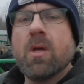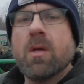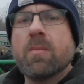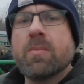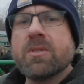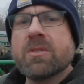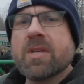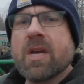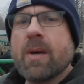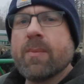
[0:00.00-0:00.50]

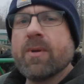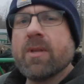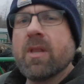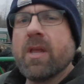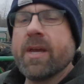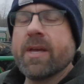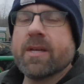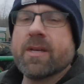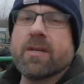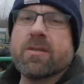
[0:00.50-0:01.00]
Please comment,
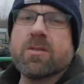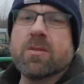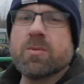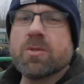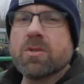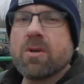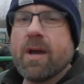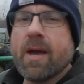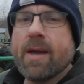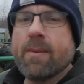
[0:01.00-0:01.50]
like,
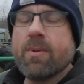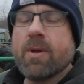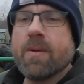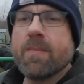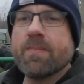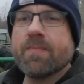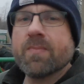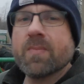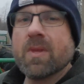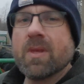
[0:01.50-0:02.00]
subscribe,
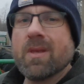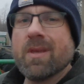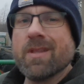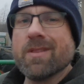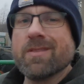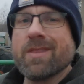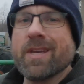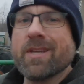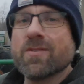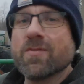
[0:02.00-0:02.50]

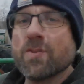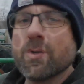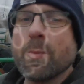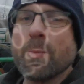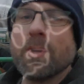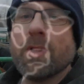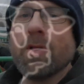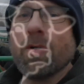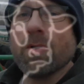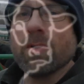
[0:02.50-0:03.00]
and thanks for
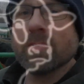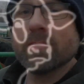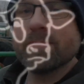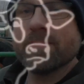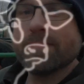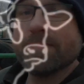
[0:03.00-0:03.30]
coming along.